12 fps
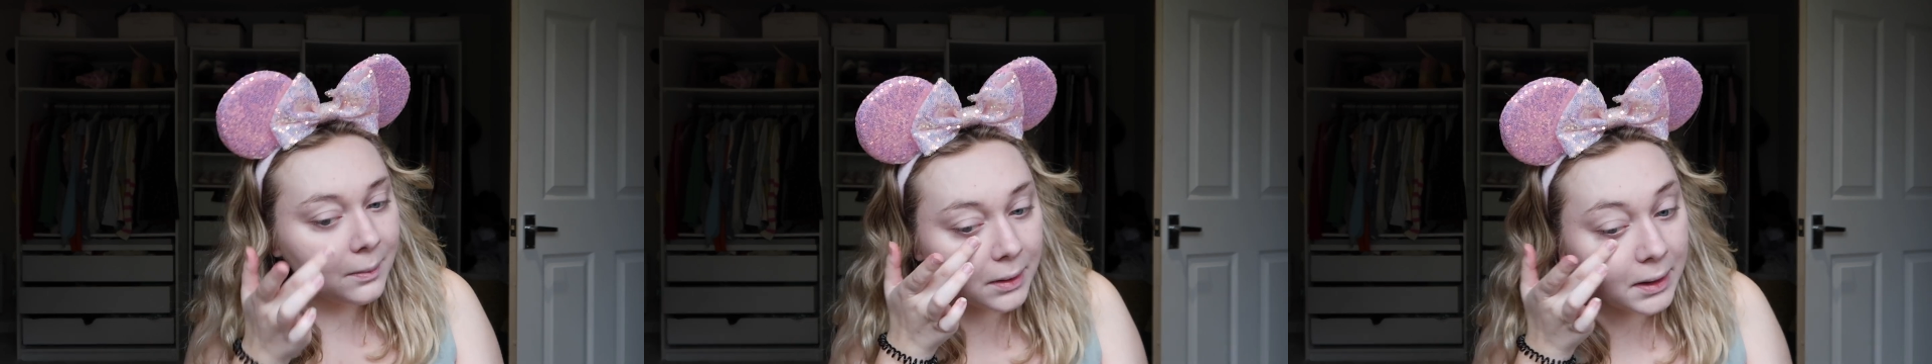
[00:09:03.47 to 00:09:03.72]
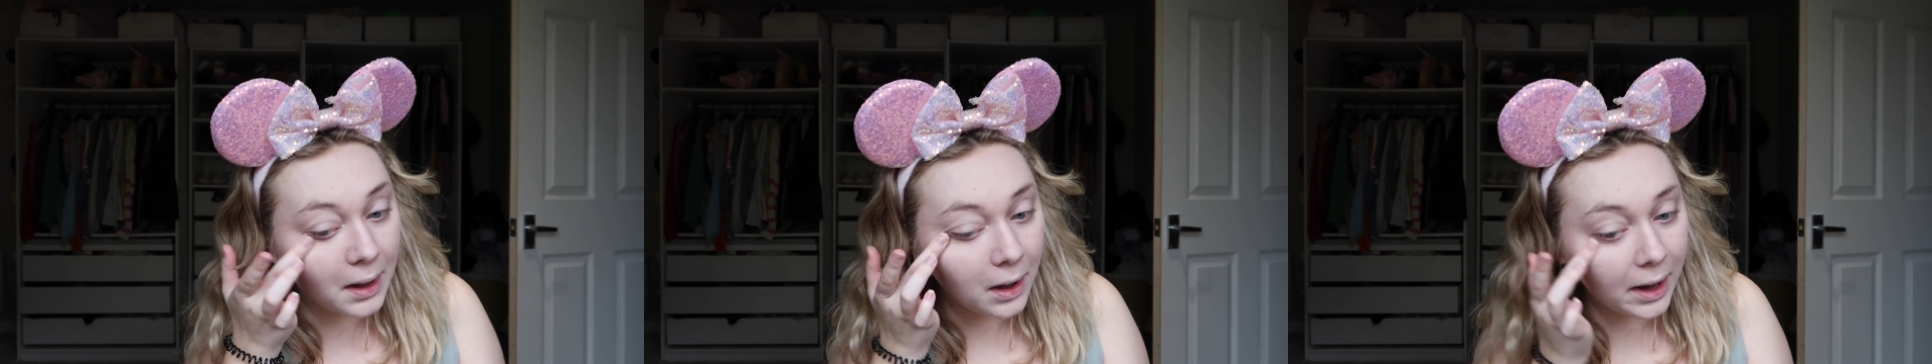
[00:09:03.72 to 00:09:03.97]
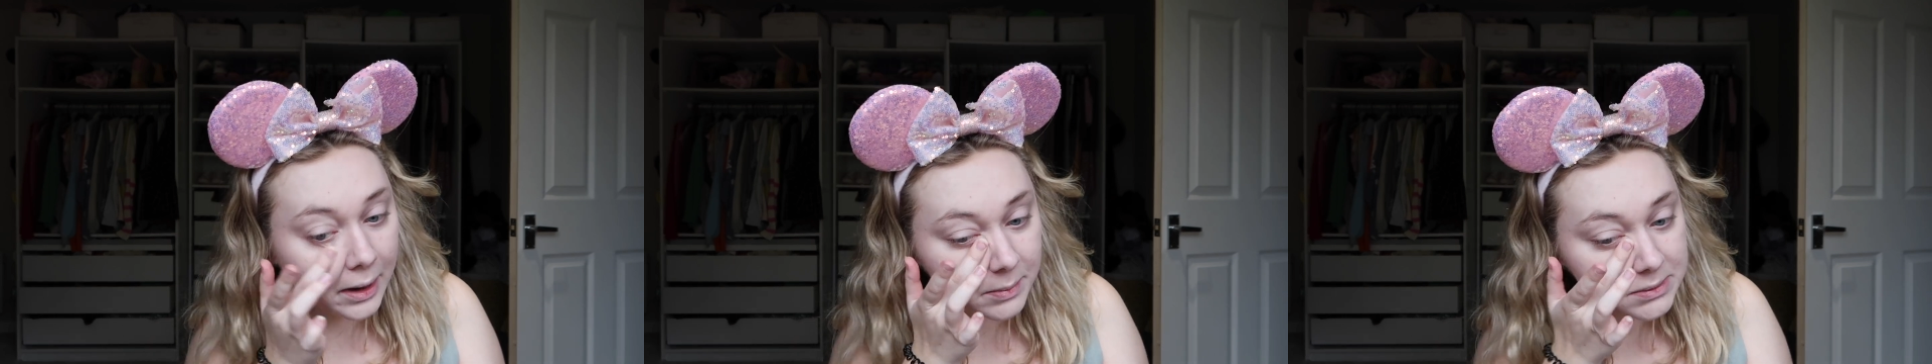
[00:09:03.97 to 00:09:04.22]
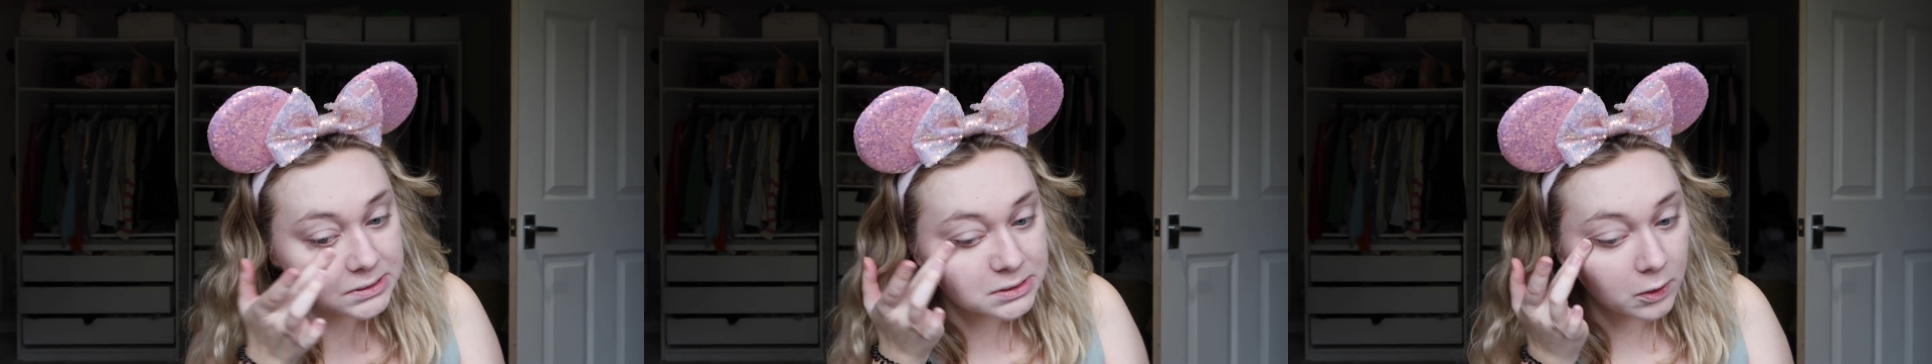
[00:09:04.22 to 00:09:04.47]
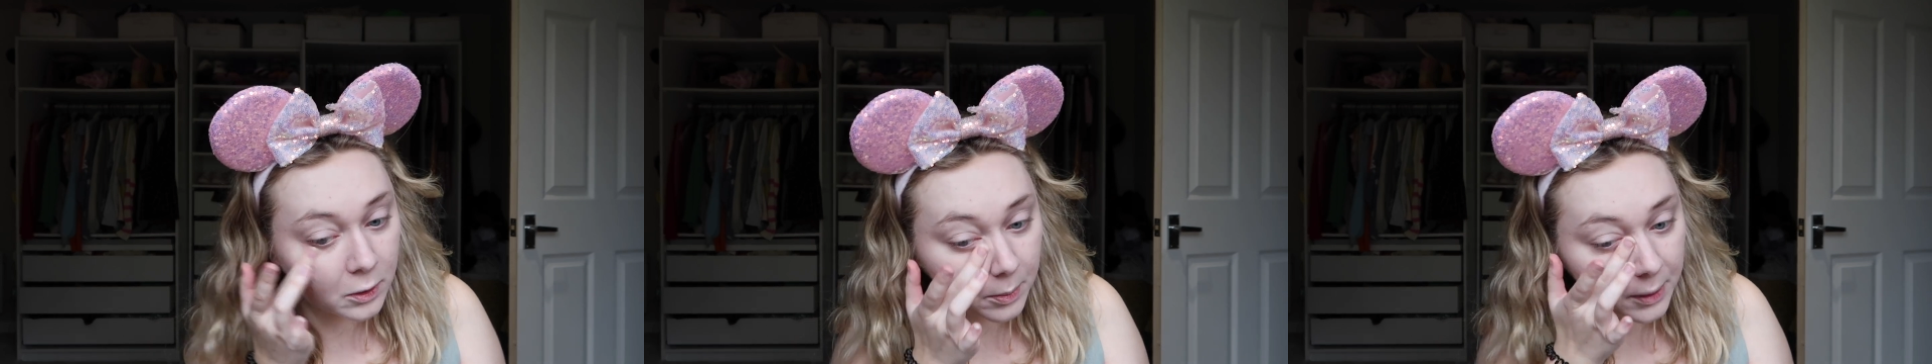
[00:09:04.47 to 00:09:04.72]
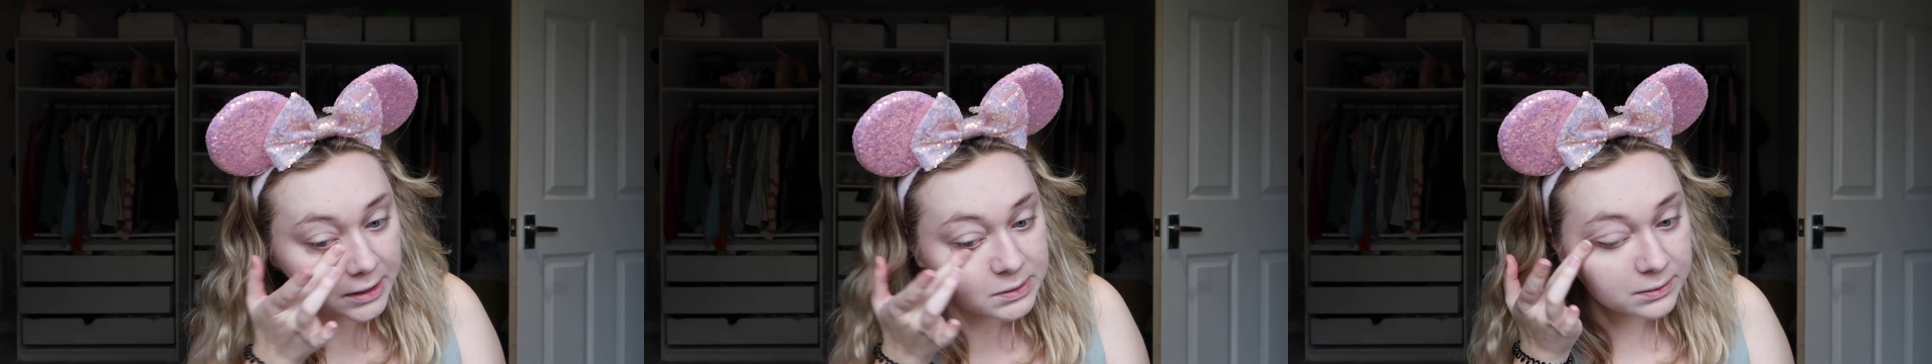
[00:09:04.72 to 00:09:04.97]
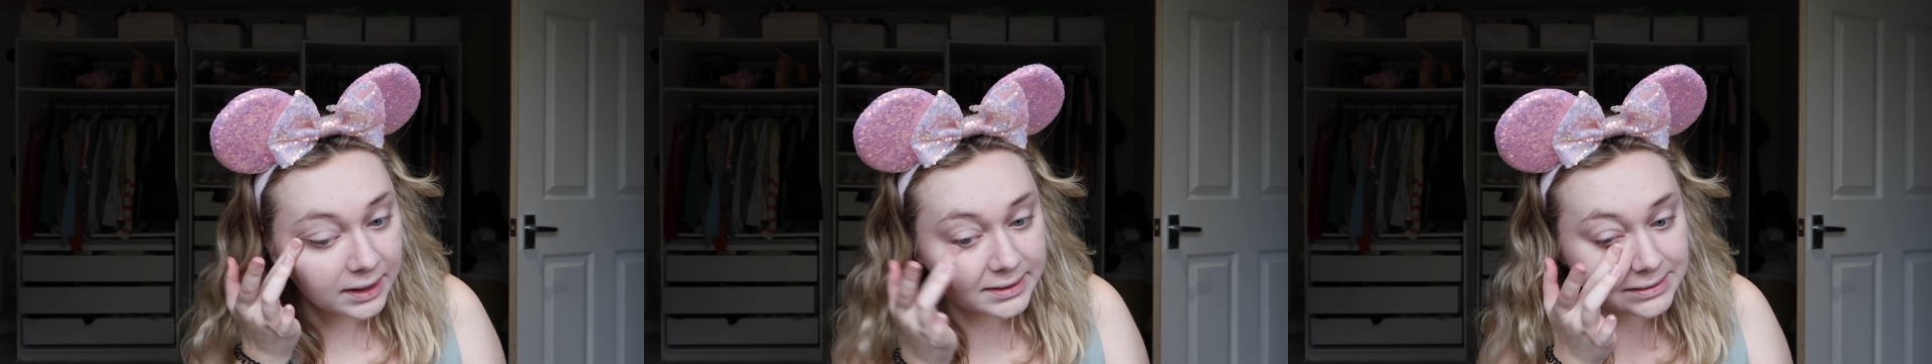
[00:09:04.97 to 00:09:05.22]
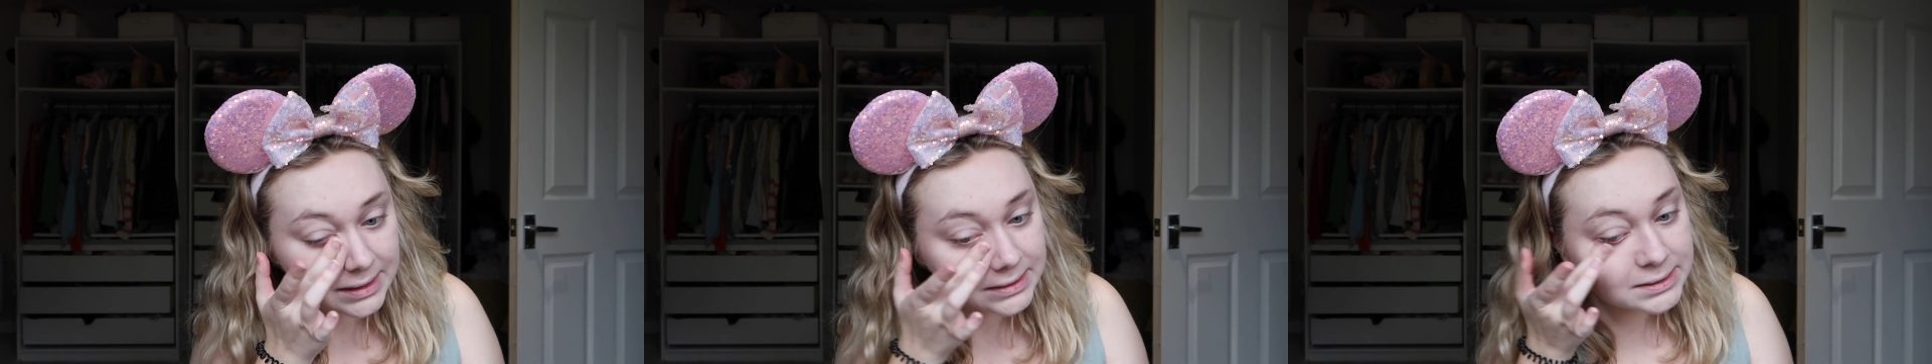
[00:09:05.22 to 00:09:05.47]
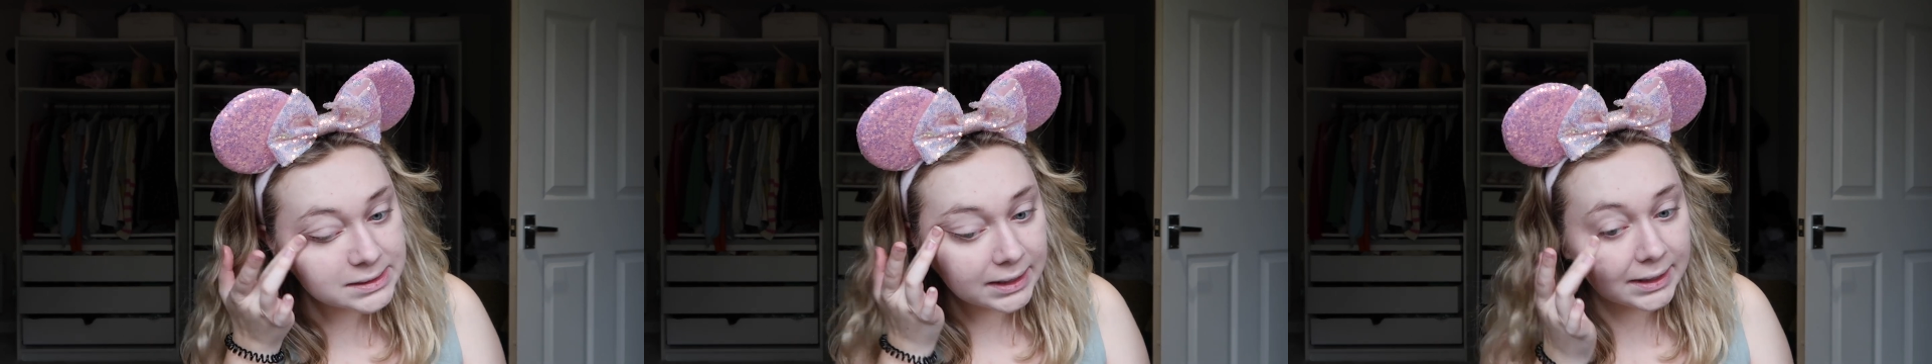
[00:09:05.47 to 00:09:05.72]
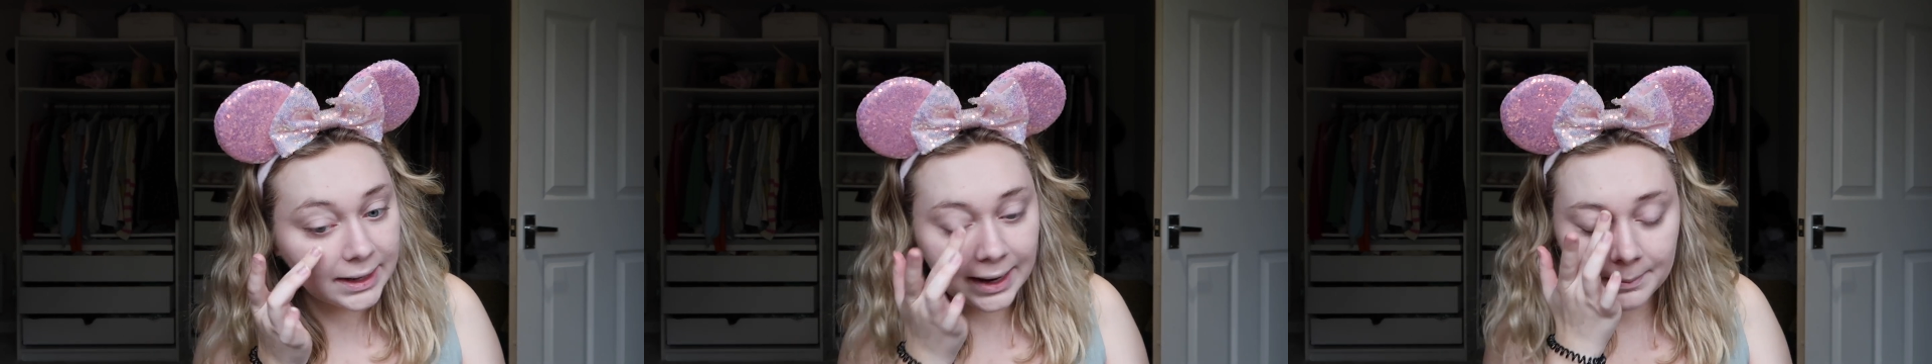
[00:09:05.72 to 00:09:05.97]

But yeah, I am so impressed with that skin tint.